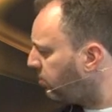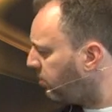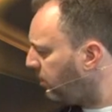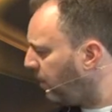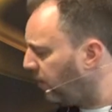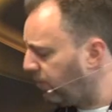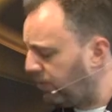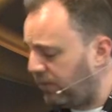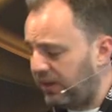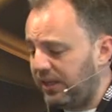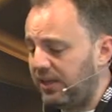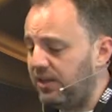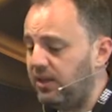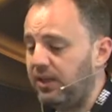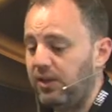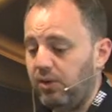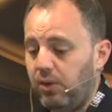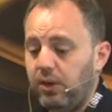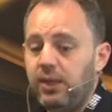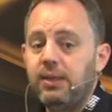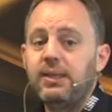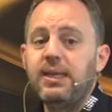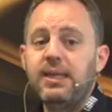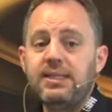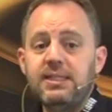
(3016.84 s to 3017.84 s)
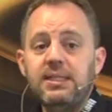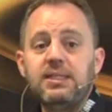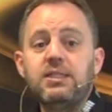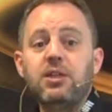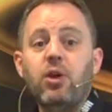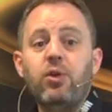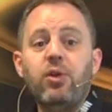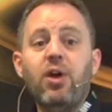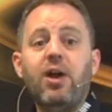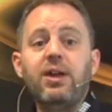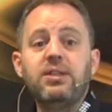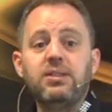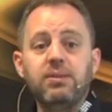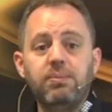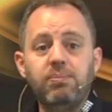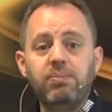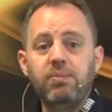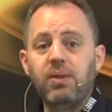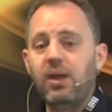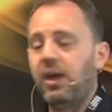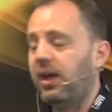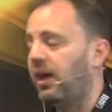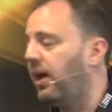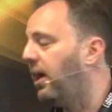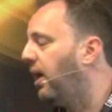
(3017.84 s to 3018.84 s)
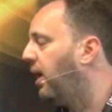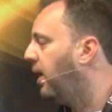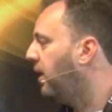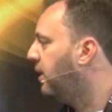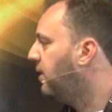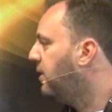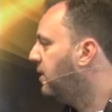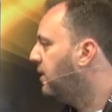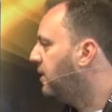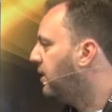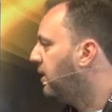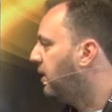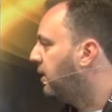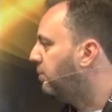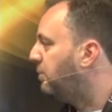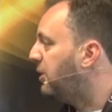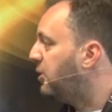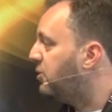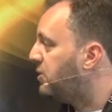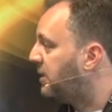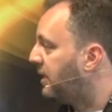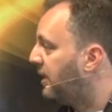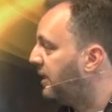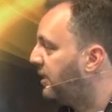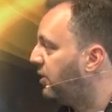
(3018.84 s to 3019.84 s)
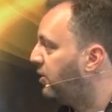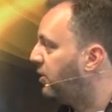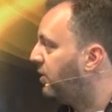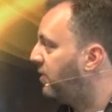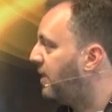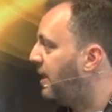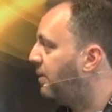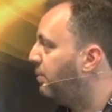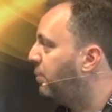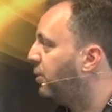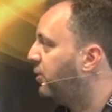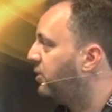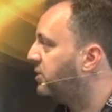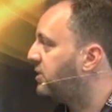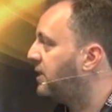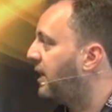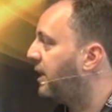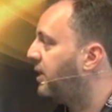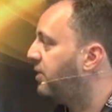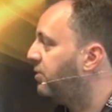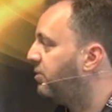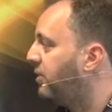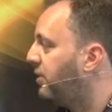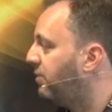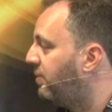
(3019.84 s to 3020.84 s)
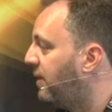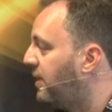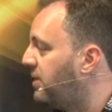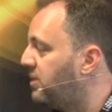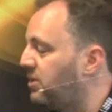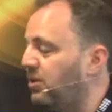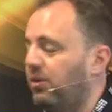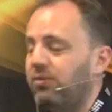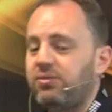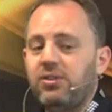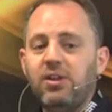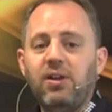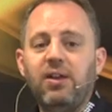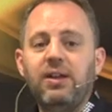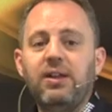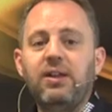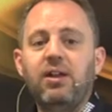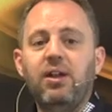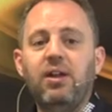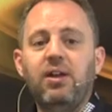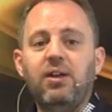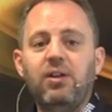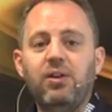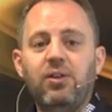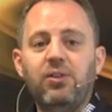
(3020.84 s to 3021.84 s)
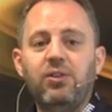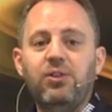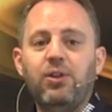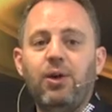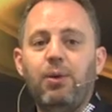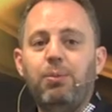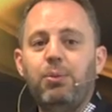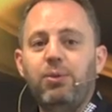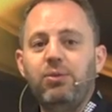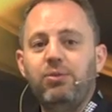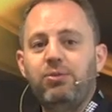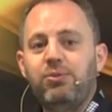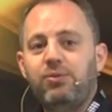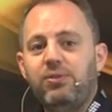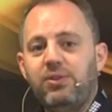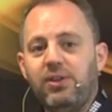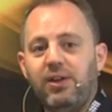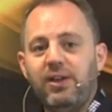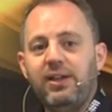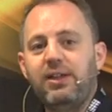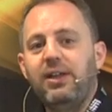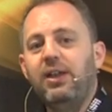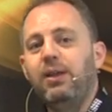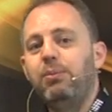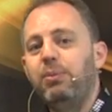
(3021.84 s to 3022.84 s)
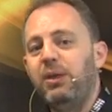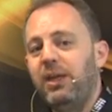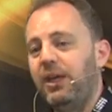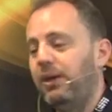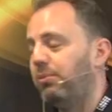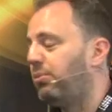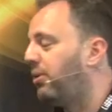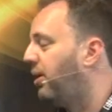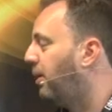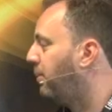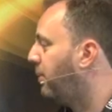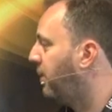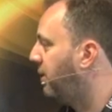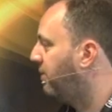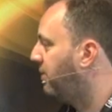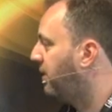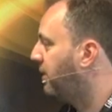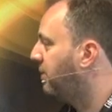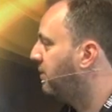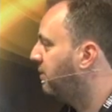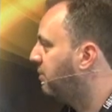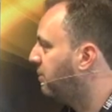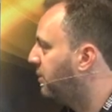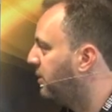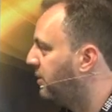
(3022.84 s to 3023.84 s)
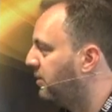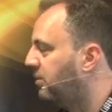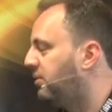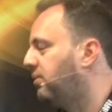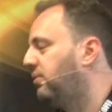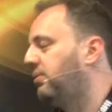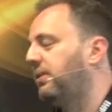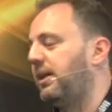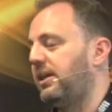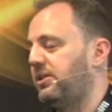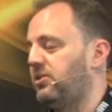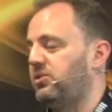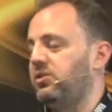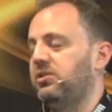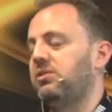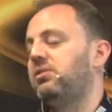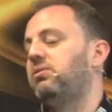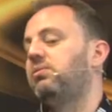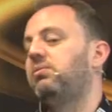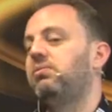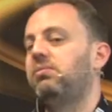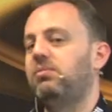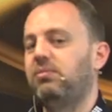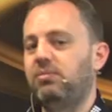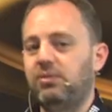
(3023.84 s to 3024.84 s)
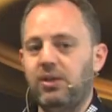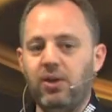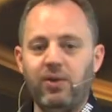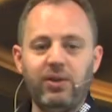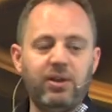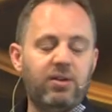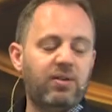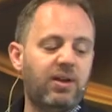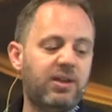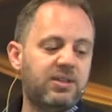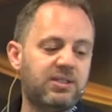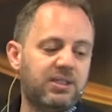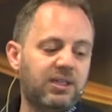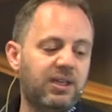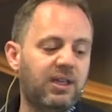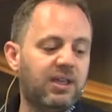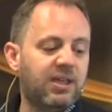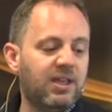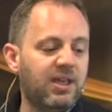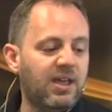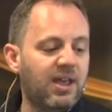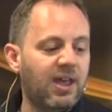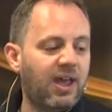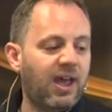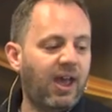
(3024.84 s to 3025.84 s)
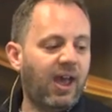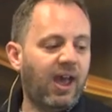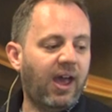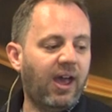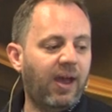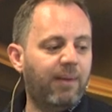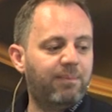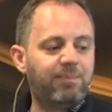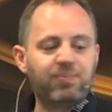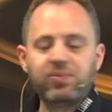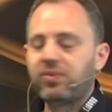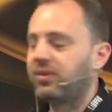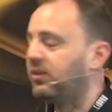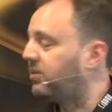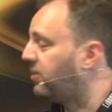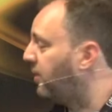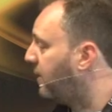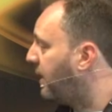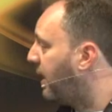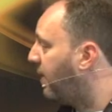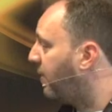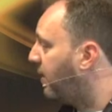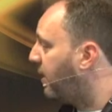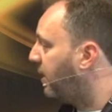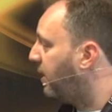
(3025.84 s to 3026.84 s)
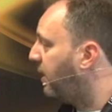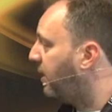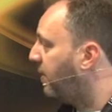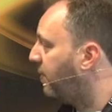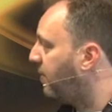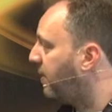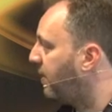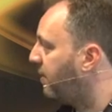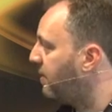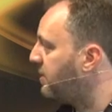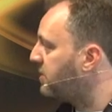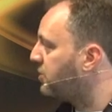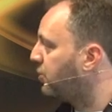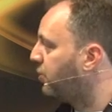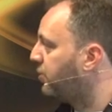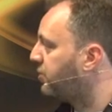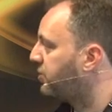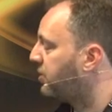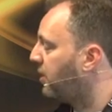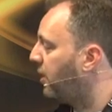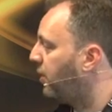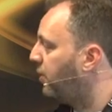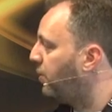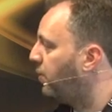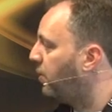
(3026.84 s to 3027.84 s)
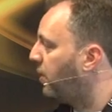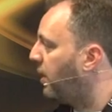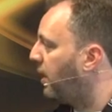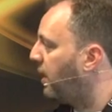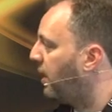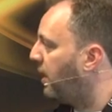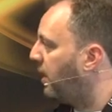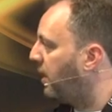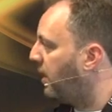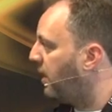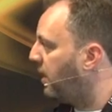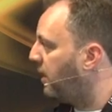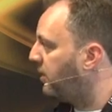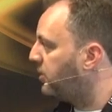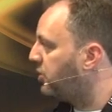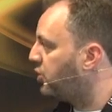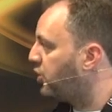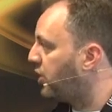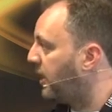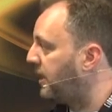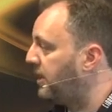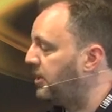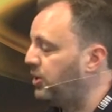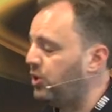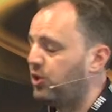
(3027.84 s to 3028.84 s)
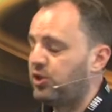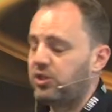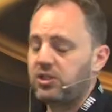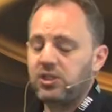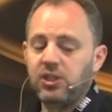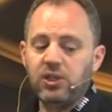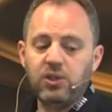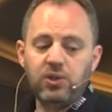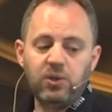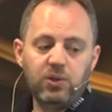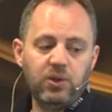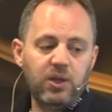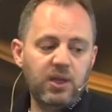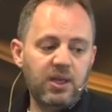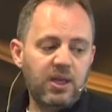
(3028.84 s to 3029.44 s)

it's its own item. Amusingly, you can then put secondary events of titler on top of titler being a primary event, but that's just going crazy. There is also change to,